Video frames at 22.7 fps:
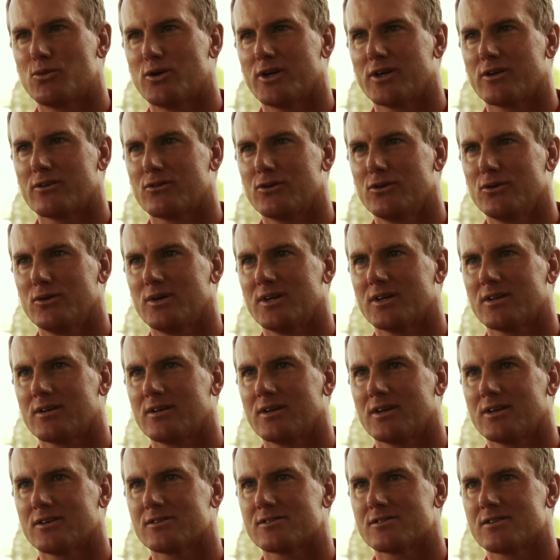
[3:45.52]
to break through, I
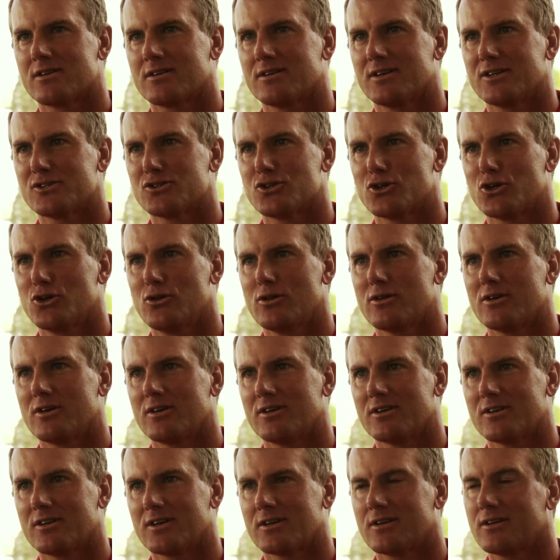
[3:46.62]
think it's a it's a good
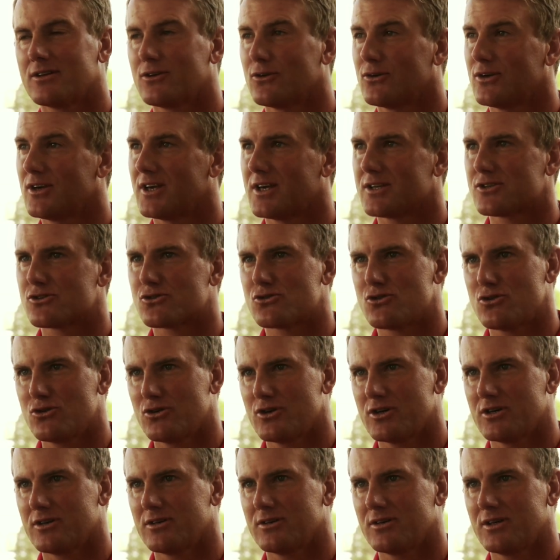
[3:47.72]
thing, and I think you can get stronger